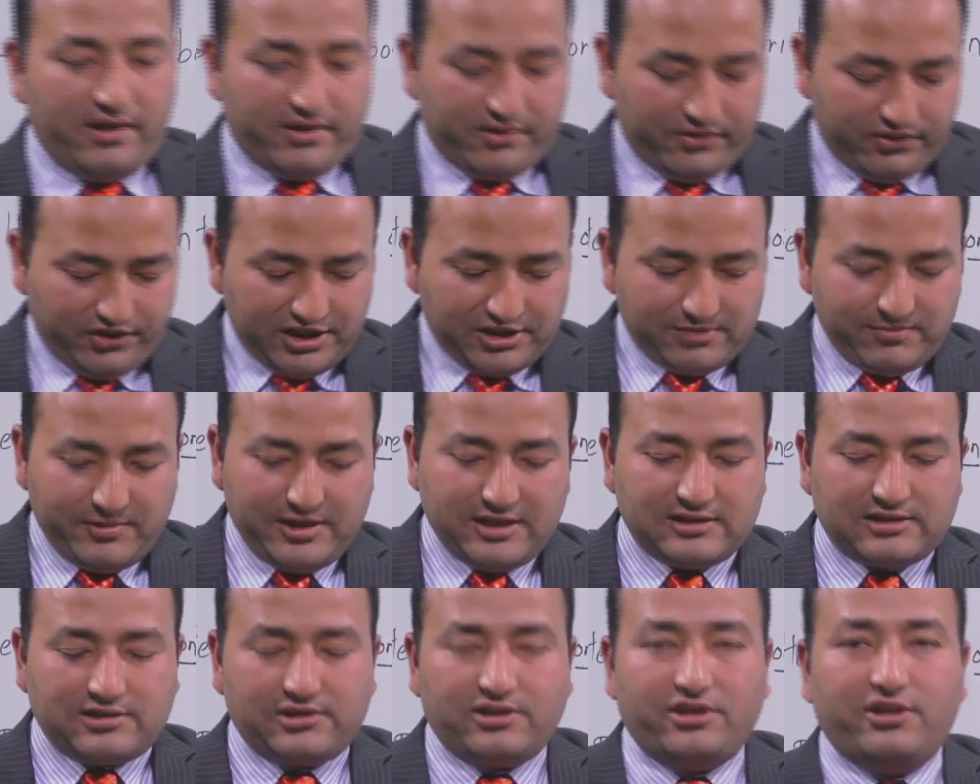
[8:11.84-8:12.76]
This
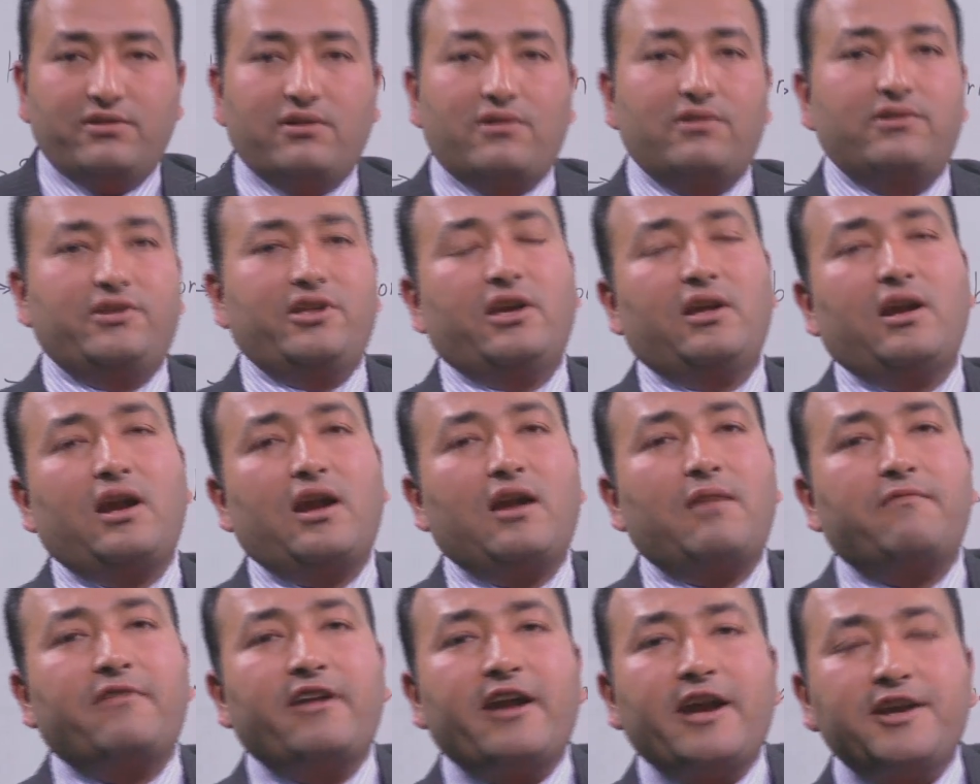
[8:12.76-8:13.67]
means, there are
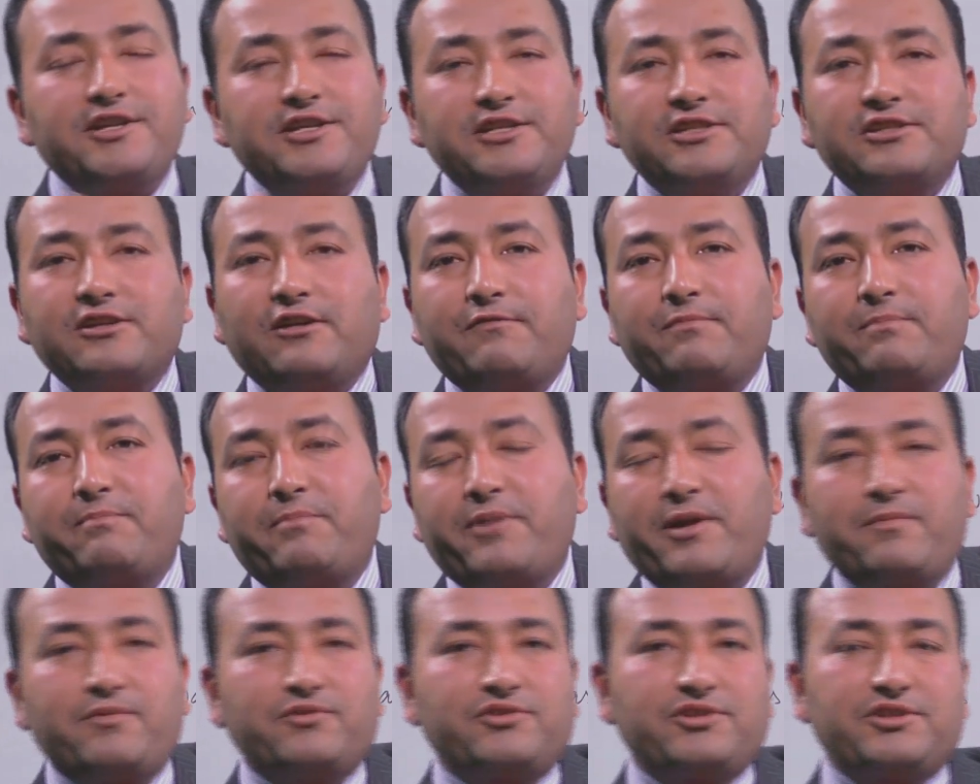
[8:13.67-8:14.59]
varieties of
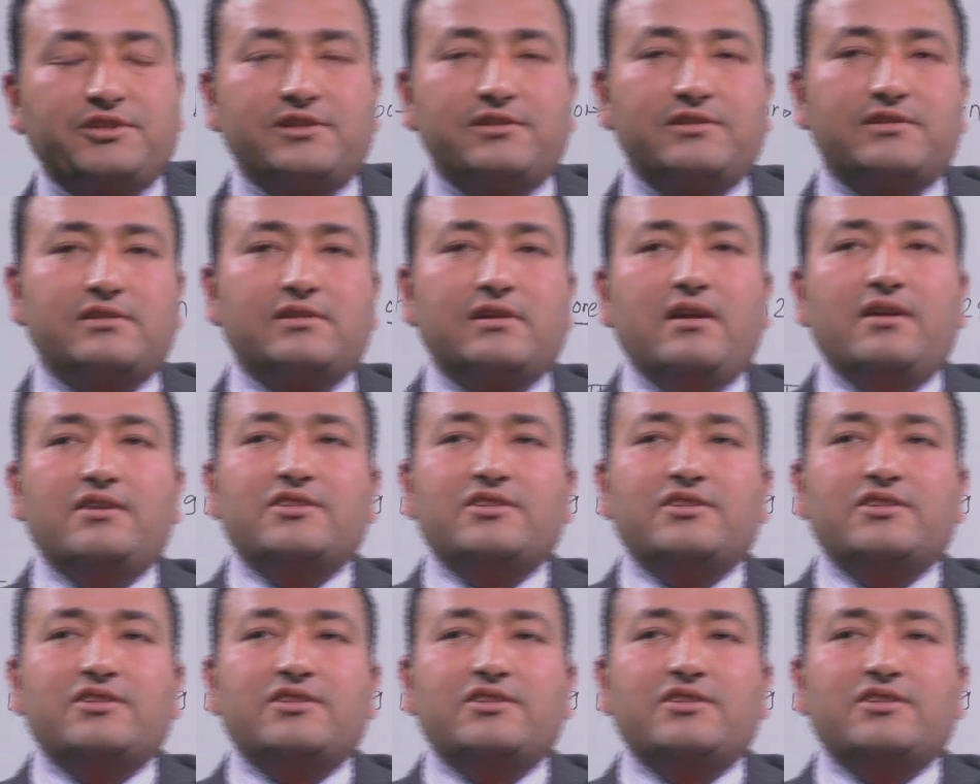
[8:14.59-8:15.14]
prepositions.